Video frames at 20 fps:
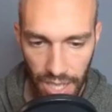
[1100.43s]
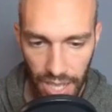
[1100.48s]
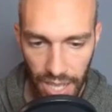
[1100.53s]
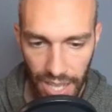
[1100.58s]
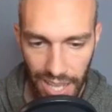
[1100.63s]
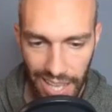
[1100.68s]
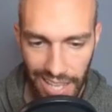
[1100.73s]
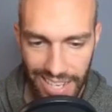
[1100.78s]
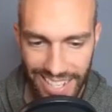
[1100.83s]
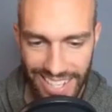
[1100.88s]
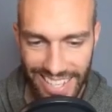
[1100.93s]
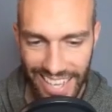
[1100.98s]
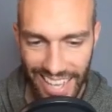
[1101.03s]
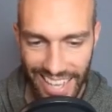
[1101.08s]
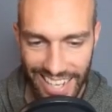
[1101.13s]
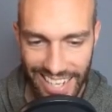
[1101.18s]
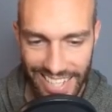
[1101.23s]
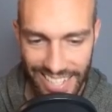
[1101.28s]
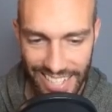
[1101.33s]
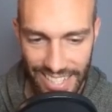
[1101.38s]
And
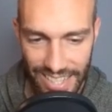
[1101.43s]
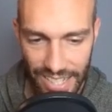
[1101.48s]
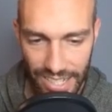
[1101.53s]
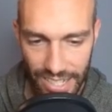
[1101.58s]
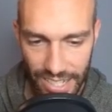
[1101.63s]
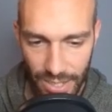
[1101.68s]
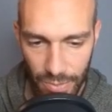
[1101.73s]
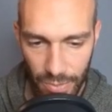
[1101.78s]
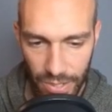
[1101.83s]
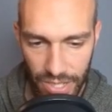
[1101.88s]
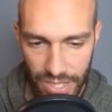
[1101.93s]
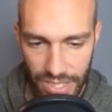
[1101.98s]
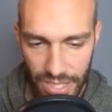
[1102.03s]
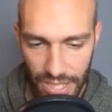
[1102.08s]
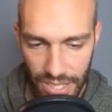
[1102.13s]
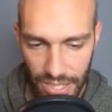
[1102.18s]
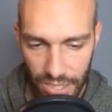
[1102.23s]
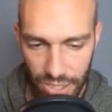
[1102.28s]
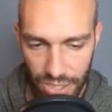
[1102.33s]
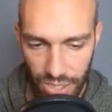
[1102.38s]
again, Galarian
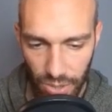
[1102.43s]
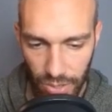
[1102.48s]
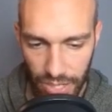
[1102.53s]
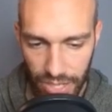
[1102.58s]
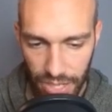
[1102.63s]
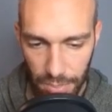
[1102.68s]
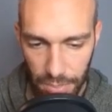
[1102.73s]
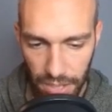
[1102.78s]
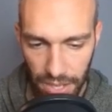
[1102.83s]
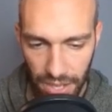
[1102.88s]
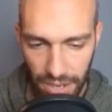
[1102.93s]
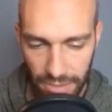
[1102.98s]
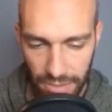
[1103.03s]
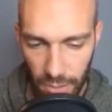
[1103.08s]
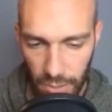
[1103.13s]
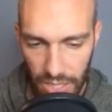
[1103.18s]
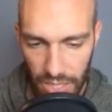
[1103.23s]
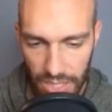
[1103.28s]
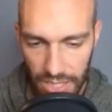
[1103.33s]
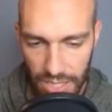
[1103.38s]
Wheezing showing up
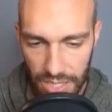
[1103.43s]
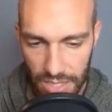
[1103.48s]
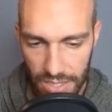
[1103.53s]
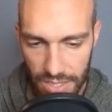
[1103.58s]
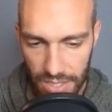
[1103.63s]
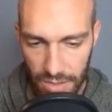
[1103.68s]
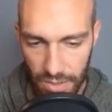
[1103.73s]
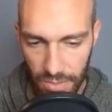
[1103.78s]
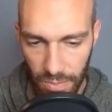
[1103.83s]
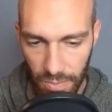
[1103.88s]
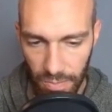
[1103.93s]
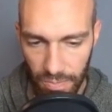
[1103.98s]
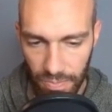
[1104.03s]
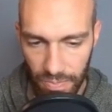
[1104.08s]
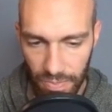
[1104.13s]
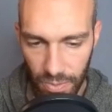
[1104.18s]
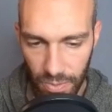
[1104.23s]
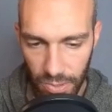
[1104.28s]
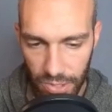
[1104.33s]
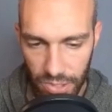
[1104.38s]
everywhere this season,
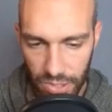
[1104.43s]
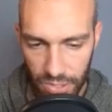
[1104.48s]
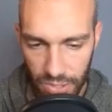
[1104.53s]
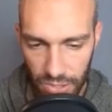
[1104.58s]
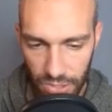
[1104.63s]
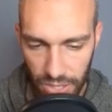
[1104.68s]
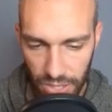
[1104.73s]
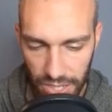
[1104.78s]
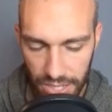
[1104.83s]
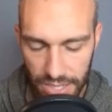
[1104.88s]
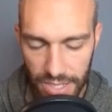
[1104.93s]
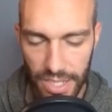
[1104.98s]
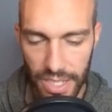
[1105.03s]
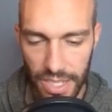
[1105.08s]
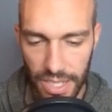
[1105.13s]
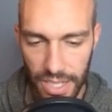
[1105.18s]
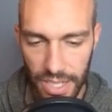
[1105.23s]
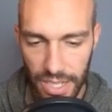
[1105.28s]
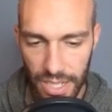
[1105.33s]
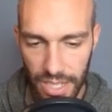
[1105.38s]
which is
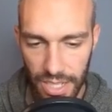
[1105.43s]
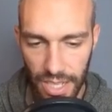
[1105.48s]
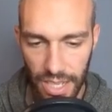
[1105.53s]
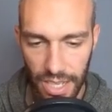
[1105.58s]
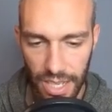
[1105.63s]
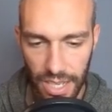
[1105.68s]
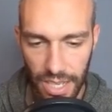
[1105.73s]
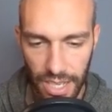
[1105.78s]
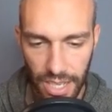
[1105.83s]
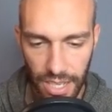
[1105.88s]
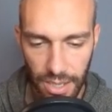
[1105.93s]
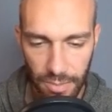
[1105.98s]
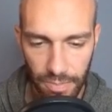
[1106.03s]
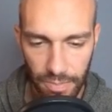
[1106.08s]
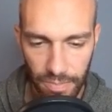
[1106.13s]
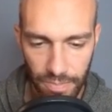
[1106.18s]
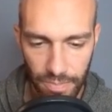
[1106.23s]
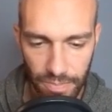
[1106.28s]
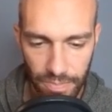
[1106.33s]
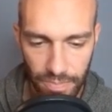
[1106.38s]
crazy.
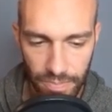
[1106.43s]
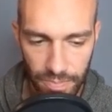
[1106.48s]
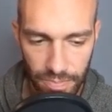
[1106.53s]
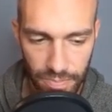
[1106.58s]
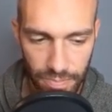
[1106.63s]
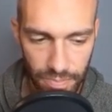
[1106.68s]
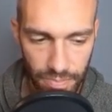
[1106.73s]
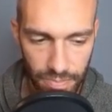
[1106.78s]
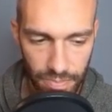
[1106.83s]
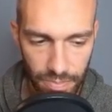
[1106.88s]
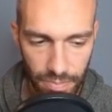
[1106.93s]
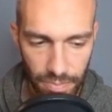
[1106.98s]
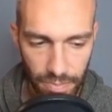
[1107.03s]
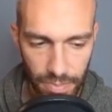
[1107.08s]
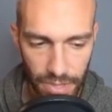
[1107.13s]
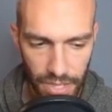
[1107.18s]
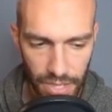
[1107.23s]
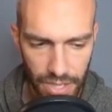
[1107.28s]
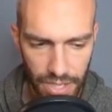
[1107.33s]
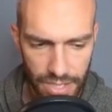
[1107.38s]

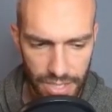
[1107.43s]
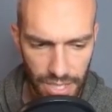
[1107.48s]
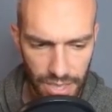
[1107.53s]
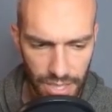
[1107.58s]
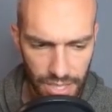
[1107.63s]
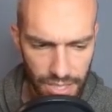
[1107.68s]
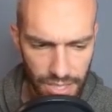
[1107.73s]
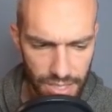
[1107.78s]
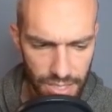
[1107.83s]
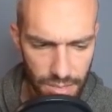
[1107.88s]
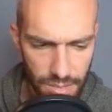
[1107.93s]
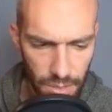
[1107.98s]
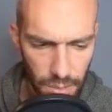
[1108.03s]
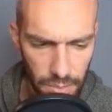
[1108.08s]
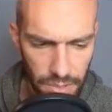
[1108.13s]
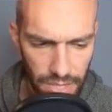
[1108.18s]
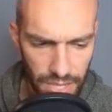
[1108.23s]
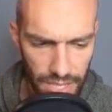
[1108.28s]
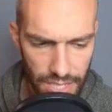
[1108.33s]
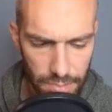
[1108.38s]
There it is. I think this is maybe
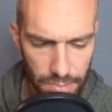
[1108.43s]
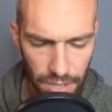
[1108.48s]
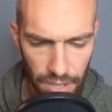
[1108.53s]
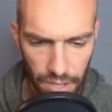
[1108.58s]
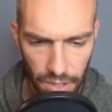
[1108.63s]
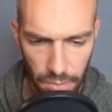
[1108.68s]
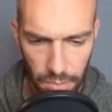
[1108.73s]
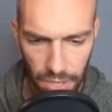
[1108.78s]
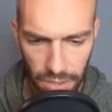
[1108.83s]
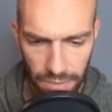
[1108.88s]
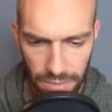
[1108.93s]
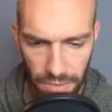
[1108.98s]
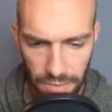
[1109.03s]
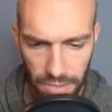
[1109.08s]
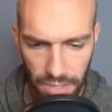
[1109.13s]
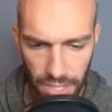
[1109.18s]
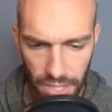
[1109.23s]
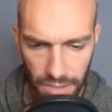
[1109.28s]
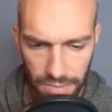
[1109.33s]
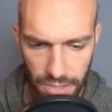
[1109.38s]
the last battle, minute 50
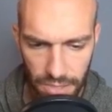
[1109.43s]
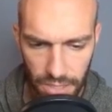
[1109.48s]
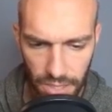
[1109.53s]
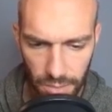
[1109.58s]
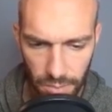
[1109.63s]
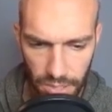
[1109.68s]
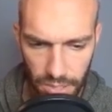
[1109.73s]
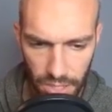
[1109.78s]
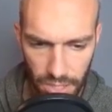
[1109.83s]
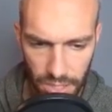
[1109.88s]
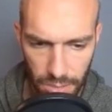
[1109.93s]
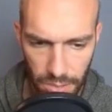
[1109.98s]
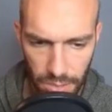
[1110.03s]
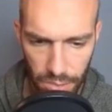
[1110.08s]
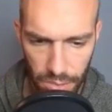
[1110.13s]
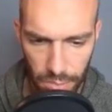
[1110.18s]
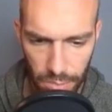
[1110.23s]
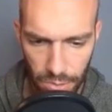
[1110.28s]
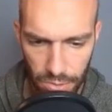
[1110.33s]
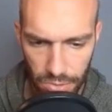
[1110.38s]
left, and then we'll talk about
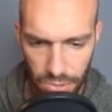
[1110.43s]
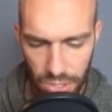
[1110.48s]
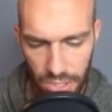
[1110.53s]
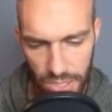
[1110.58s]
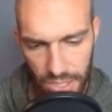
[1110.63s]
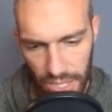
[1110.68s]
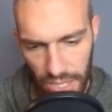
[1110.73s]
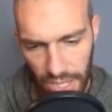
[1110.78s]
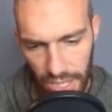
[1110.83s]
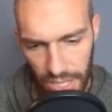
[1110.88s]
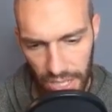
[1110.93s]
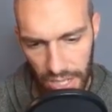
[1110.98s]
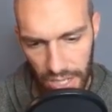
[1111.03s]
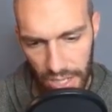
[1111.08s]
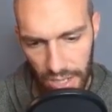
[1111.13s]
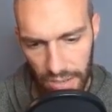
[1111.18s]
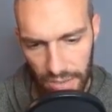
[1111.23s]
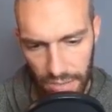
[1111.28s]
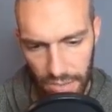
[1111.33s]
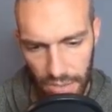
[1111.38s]
emojis and
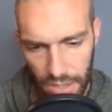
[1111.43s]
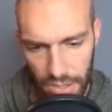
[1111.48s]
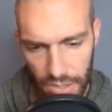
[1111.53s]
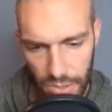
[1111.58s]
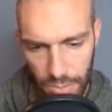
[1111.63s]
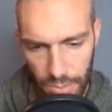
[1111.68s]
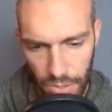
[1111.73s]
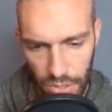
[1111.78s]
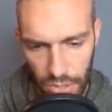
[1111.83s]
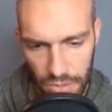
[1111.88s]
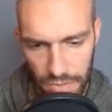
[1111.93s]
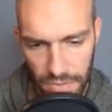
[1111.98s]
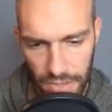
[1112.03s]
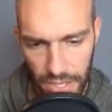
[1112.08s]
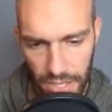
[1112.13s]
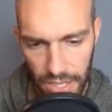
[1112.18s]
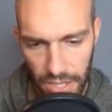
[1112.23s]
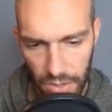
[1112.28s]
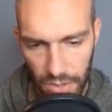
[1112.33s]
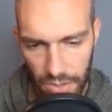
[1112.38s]
tomorrow's
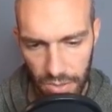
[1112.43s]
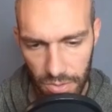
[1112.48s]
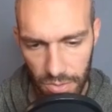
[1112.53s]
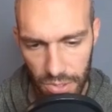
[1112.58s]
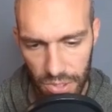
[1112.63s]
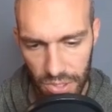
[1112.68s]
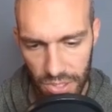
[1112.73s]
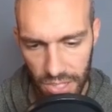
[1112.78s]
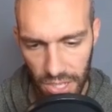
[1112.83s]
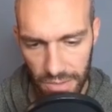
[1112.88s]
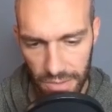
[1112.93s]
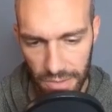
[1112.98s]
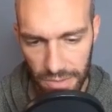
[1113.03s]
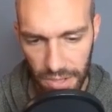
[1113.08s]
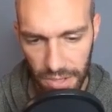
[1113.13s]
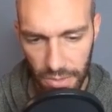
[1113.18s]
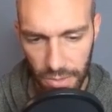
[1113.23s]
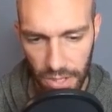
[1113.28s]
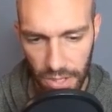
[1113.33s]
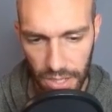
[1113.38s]
video, which is kind of a
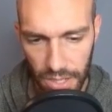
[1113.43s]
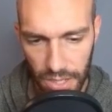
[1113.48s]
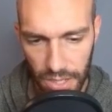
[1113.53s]
fun one